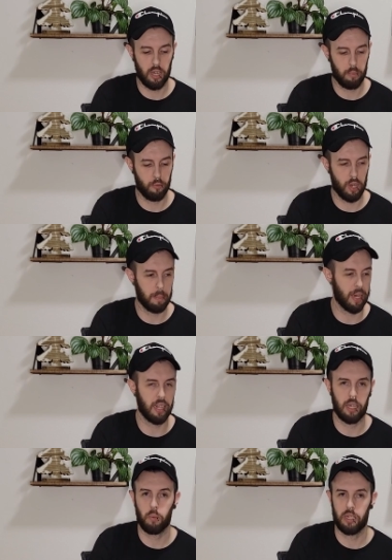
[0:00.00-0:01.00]
frame, kind of
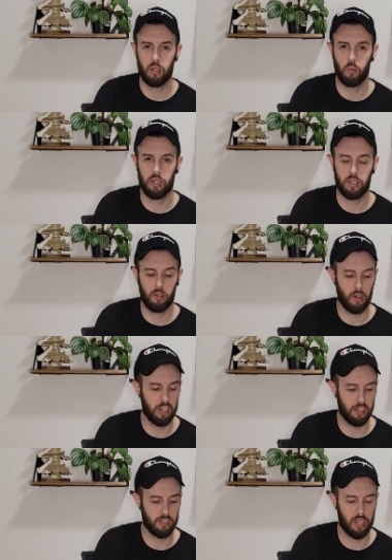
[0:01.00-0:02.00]
like we did with the
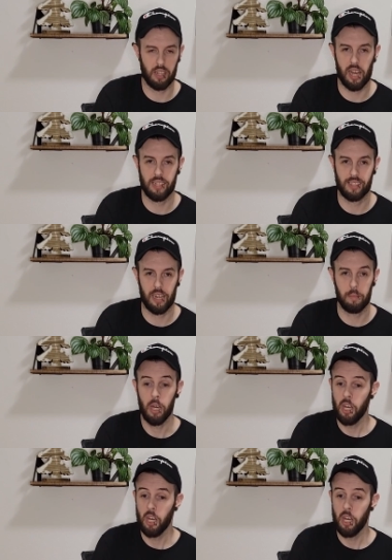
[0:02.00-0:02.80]
reindeer sign last time.